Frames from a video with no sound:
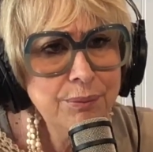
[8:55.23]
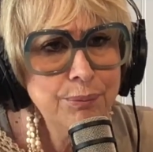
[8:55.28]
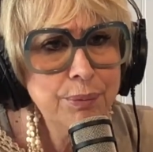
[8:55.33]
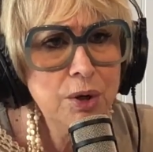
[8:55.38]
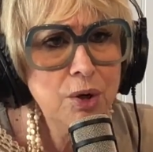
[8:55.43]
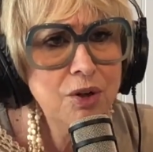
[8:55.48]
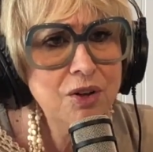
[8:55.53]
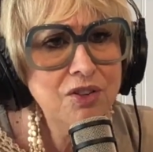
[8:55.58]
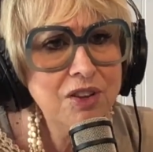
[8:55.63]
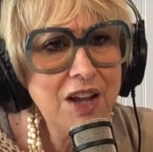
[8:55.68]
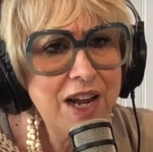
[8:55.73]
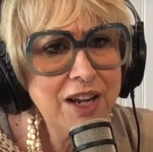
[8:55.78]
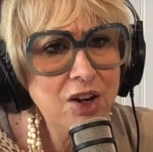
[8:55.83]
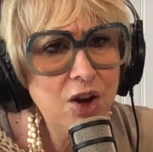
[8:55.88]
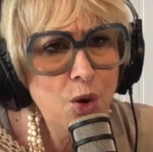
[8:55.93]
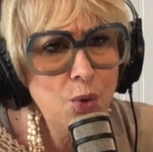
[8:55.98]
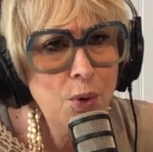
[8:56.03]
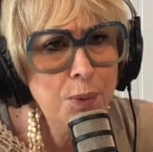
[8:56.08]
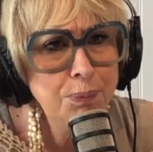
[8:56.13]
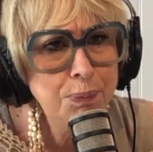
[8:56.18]
because I
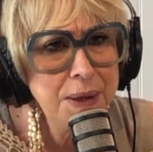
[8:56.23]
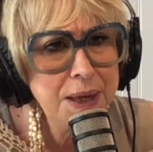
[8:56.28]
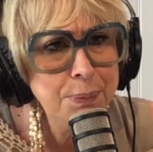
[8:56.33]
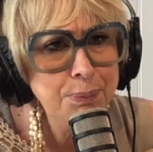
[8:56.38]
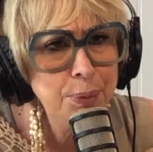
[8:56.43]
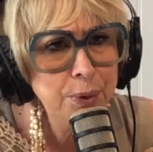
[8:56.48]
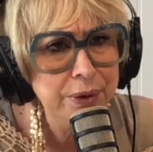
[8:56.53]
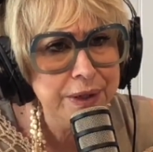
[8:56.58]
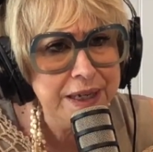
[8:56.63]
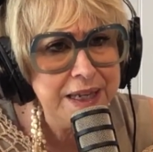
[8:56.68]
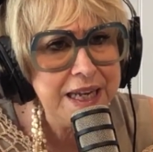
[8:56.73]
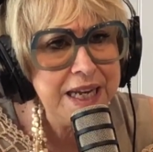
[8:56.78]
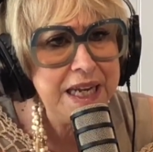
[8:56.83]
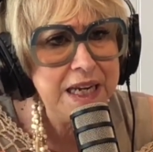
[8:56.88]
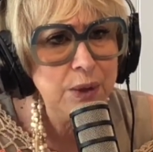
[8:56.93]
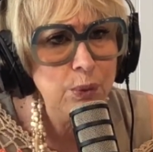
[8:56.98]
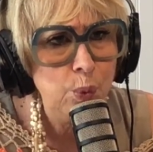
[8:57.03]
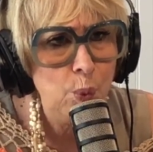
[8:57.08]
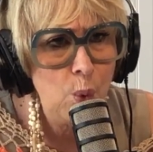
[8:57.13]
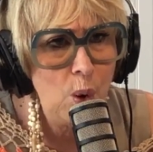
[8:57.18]
know what people need
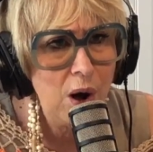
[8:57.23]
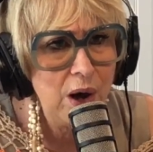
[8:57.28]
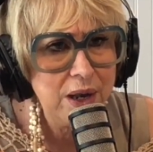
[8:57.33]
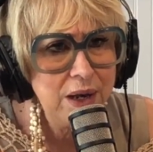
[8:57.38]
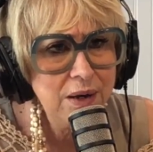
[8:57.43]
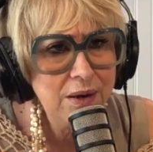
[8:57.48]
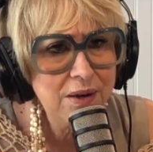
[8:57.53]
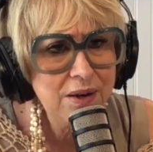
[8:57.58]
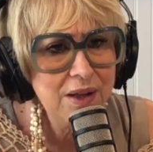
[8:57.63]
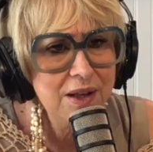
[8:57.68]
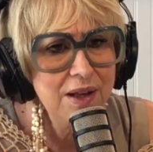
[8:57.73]
and want.